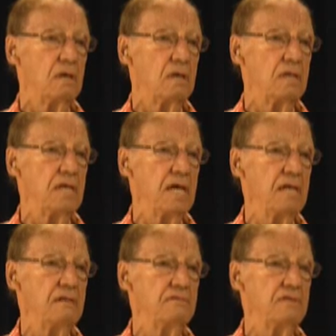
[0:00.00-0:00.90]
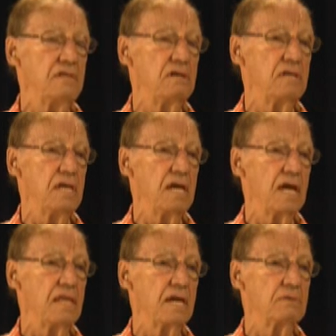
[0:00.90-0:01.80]
on the end of, near the end,
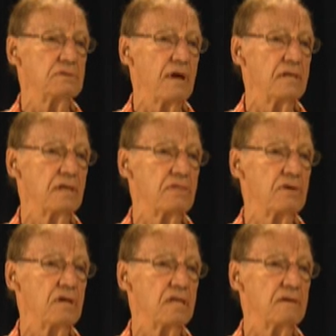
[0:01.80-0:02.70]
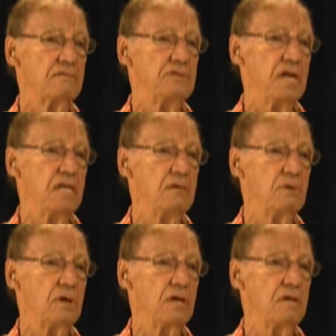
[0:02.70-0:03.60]
I think it was around the 30th of
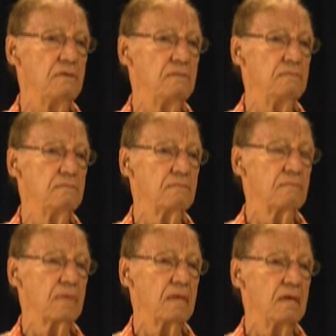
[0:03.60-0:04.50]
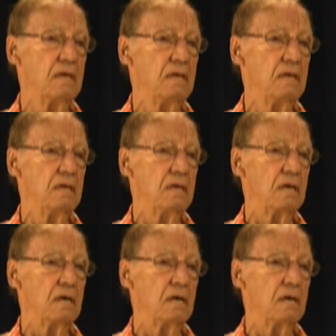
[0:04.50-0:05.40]
January,
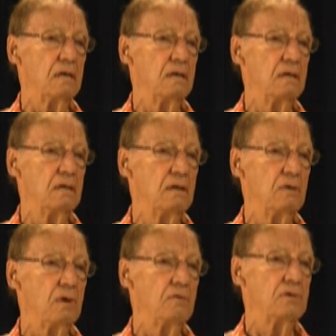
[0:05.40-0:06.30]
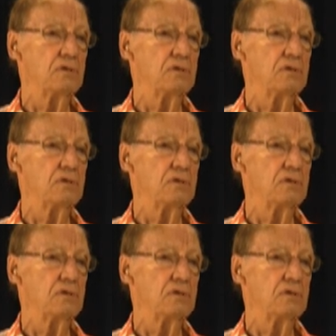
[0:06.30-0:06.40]
uh, we were